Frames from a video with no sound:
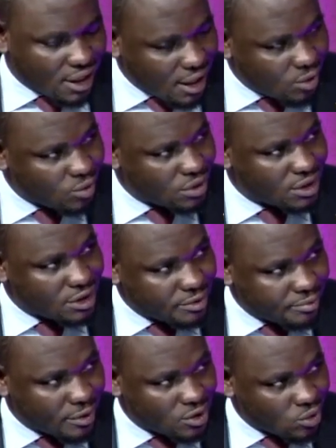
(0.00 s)
the
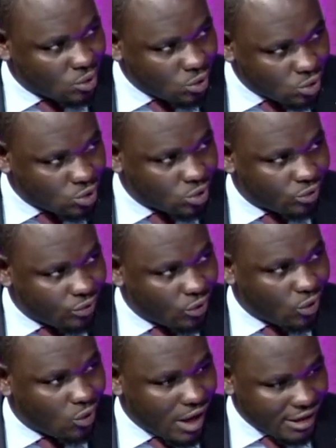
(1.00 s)
counties must also
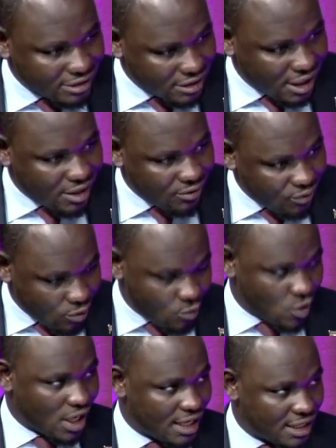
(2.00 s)
follow a certain
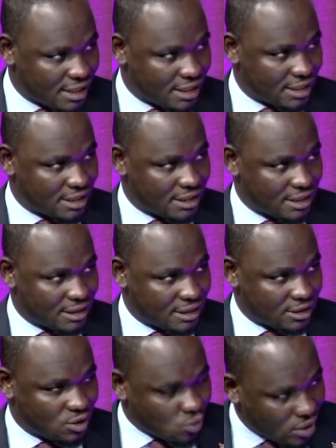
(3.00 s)
formula. Yes.
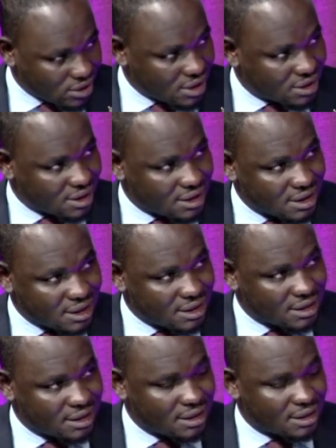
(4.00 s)
Towards the
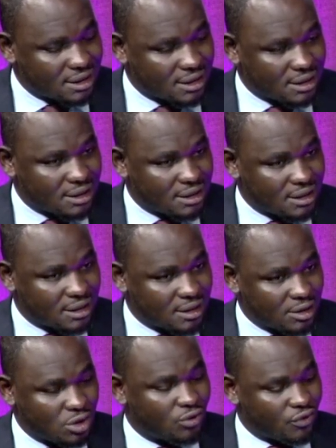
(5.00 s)
success. Yes.
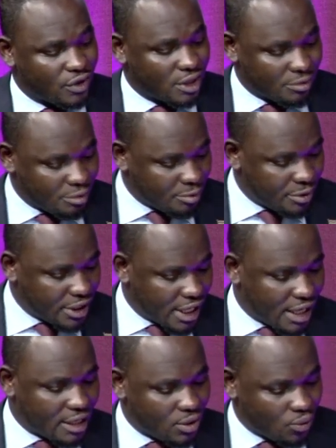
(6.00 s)
You feel the
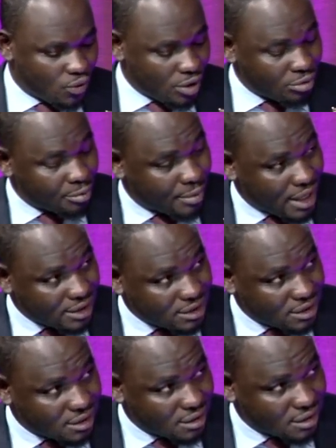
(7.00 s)
BBI will be
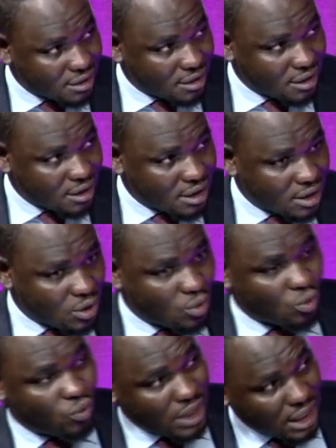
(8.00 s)
passed. It
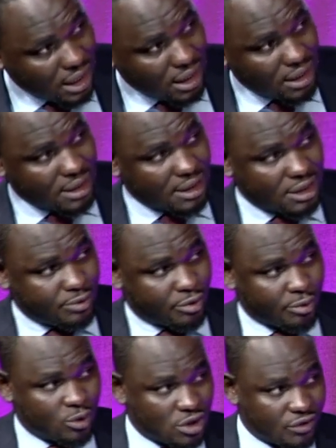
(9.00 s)
will. Will it
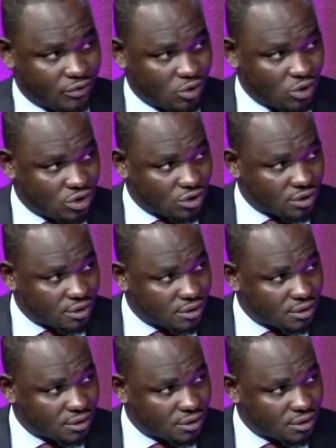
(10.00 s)
promote devolution?